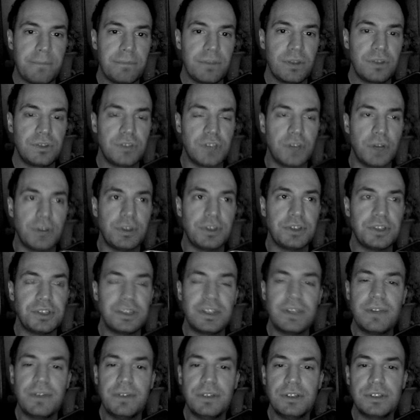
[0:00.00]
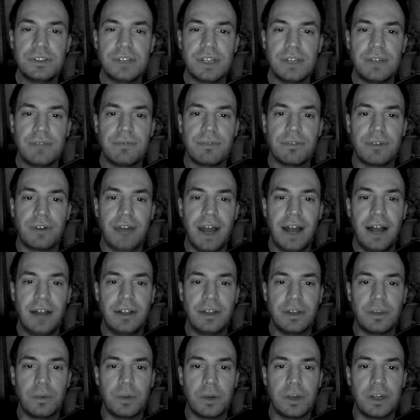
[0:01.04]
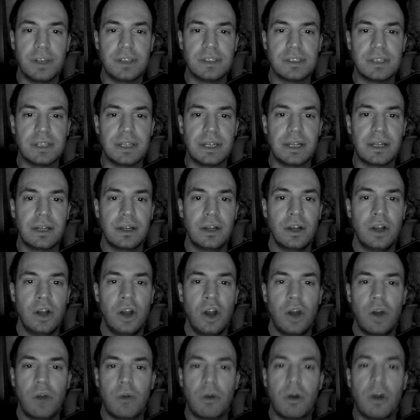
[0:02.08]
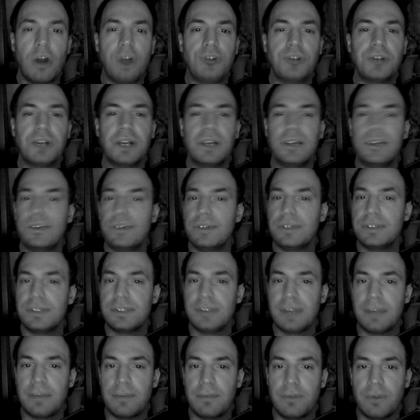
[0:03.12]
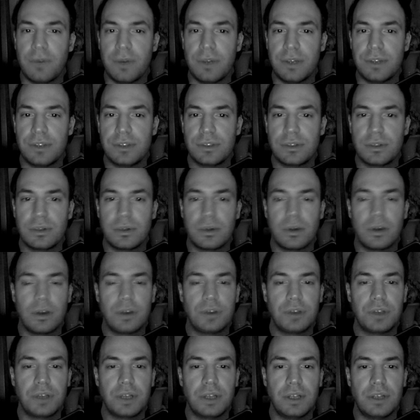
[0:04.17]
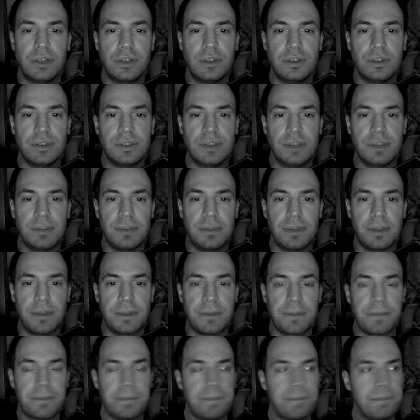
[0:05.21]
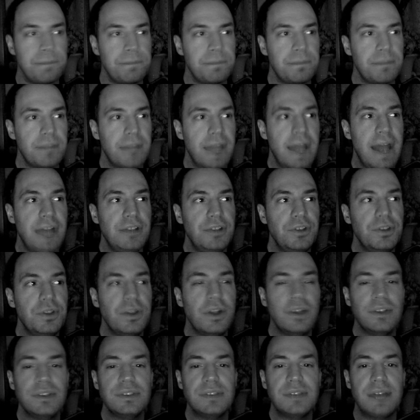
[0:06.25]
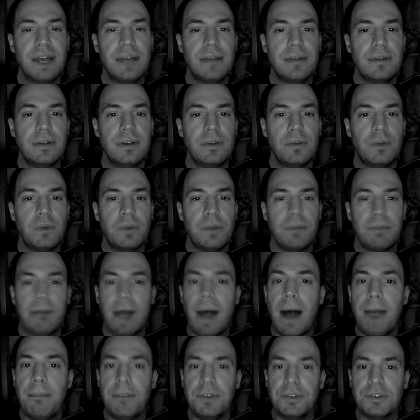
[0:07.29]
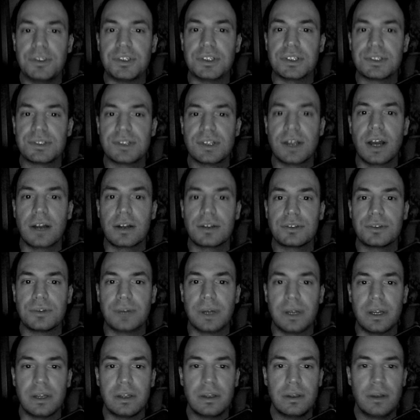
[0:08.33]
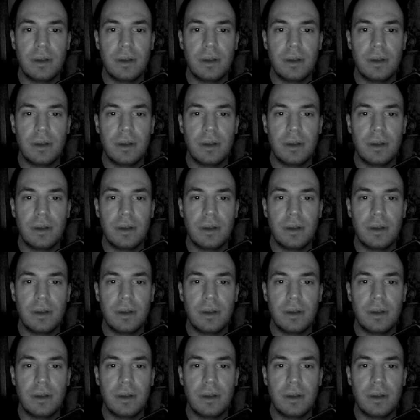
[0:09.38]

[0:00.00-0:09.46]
So there's a difference in virality where it's like we're all trying to do the same voice, or we're all trying to do the same thing. And you notice that when pop music sucks, right?